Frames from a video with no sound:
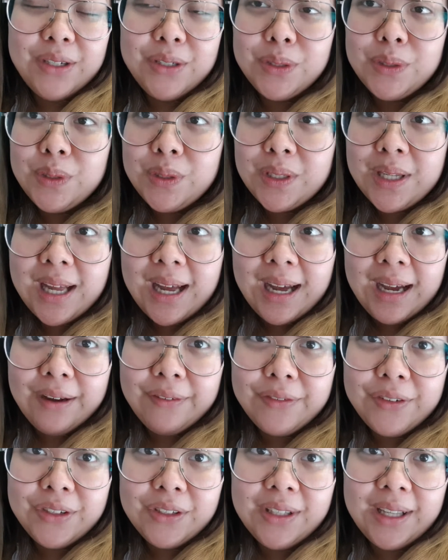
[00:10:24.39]
to look
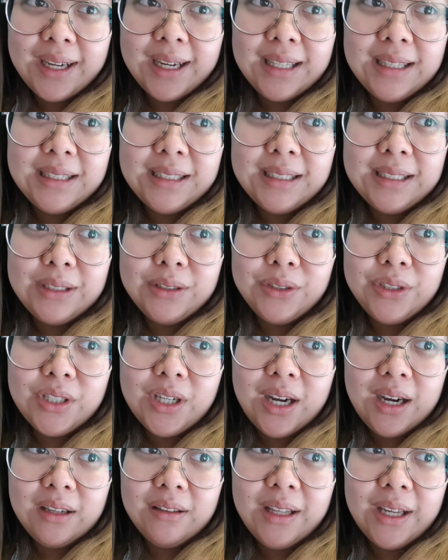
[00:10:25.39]
after, like, a little child.